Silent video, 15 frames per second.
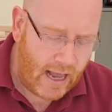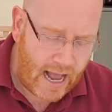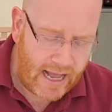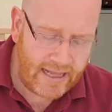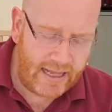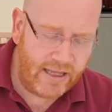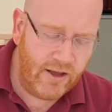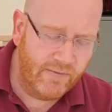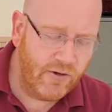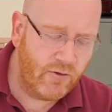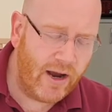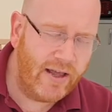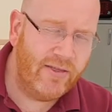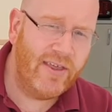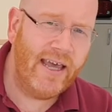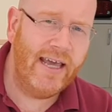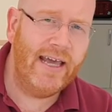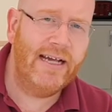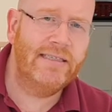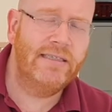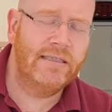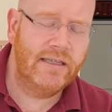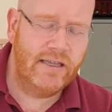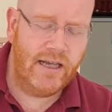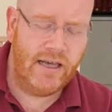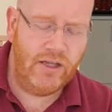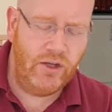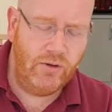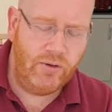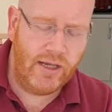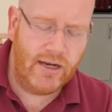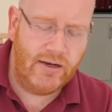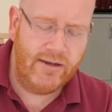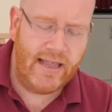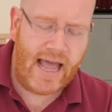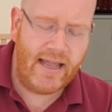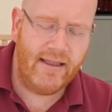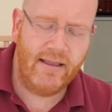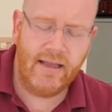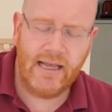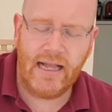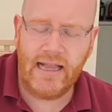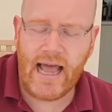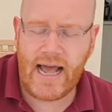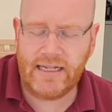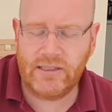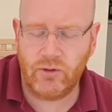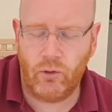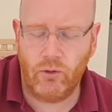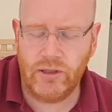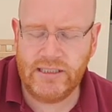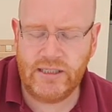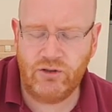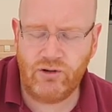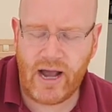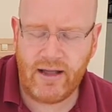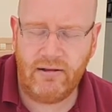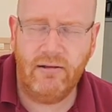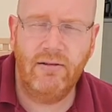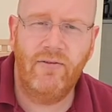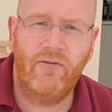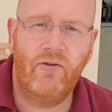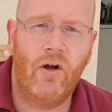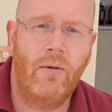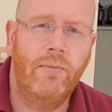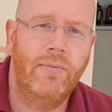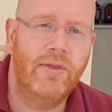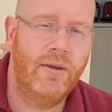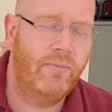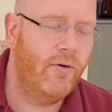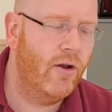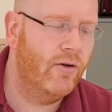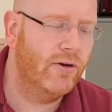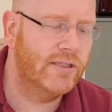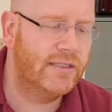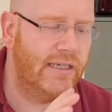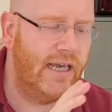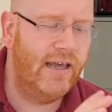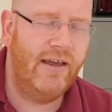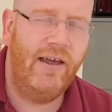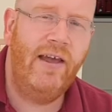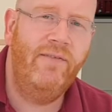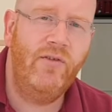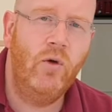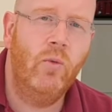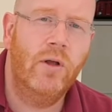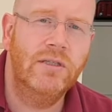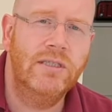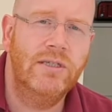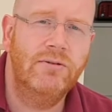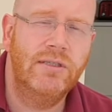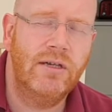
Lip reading: And then the other great thing is that you can then collect audit trail from the product if you want to.